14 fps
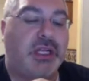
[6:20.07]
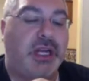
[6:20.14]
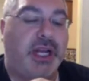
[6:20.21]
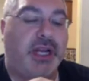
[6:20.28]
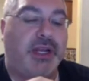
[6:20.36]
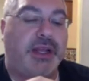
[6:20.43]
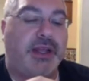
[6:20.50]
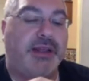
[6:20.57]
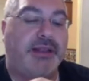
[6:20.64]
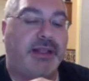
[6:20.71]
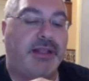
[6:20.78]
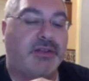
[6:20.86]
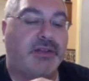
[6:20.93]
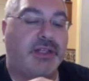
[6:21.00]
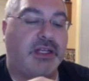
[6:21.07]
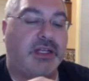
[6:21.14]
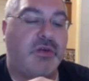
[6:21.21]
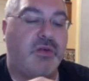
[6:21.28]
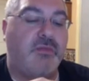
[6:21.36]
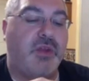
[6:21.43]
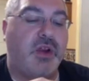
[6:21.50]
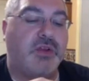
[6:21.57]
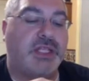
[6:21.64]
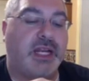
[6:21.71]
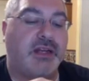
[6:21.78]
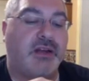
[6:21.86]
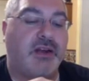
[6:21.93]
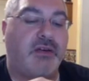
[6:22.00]
And that sort of thing. Ooh,
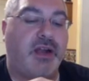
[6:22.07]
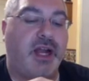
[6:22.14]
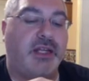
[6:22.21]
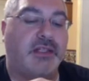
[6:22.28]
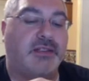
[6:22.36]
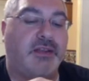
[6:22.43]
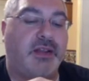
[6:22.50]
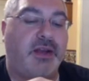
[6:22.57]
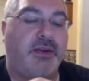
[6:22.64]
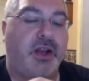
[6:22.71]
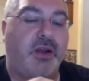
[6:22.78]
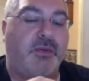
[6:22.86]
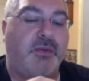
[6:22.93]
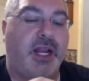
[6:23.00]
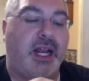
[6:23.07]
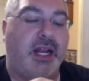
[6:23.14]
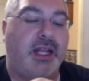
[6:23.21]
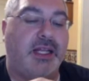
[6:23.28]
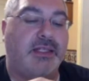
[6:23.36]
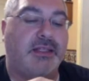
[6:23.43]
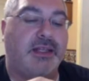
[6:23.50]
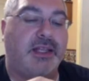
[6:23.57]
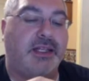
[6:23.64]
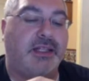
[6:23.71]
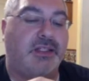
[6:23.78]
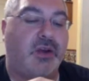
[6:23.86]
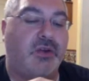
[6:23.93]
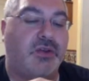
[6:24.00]
music. All right. So there we go. We got a
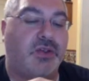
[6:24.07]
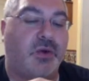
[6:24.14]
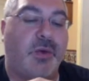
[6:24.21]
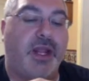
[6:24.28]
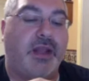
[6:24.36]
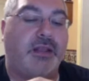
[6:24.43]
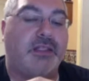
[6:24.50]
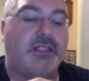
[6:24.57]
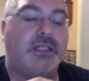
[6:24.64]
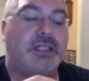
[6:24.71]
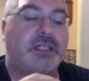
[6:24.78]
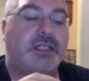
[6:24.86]
little dozer wheel.